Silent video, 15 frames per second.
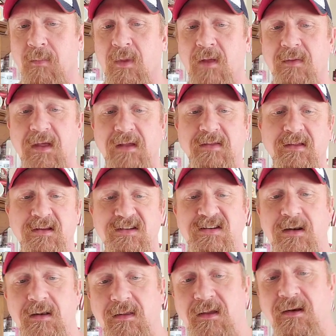that this,
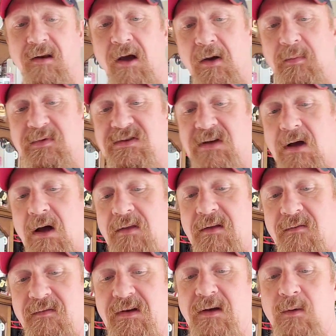the nubs on the
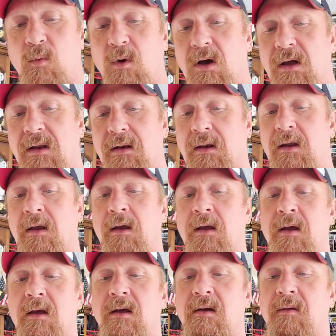V1
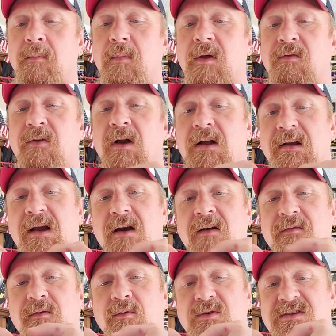if you're not
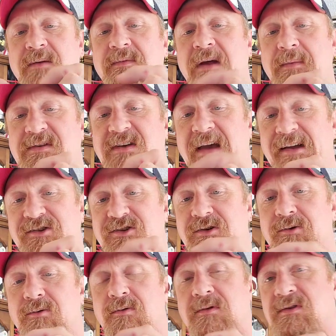careful, will sometimes catch
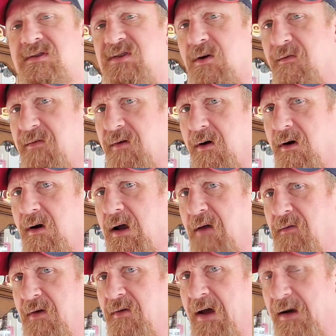you. So far, I've
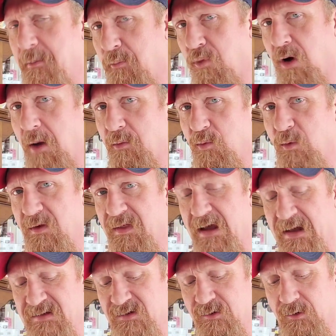never had a problem with
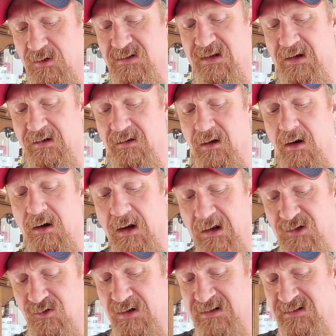that, so it looks like Doug
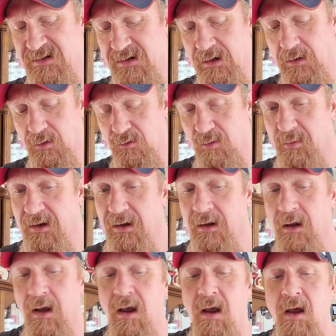addressed it a little bit,
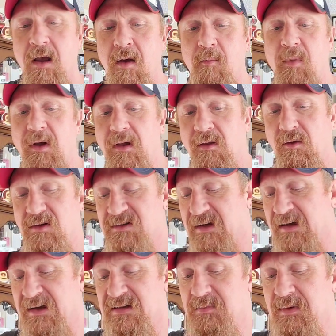but it looks like
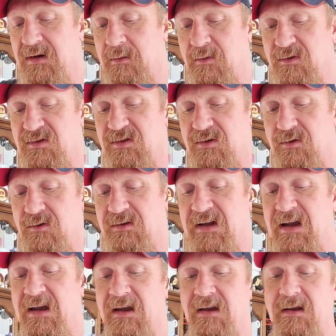he's been able to
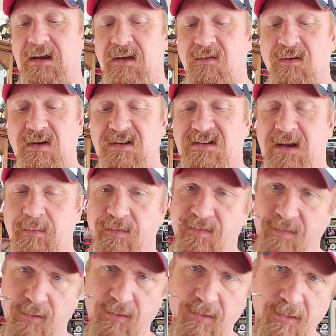take it even a step
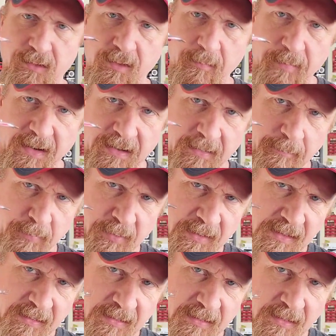further by
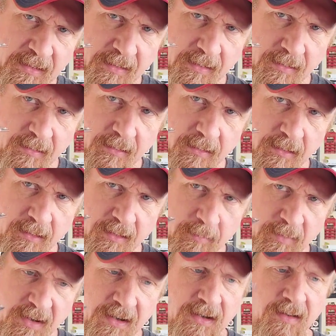completely
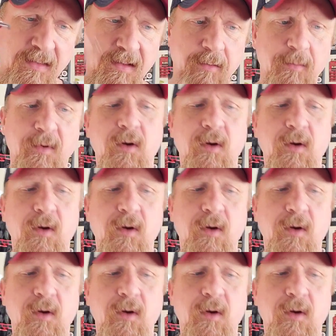eliminating them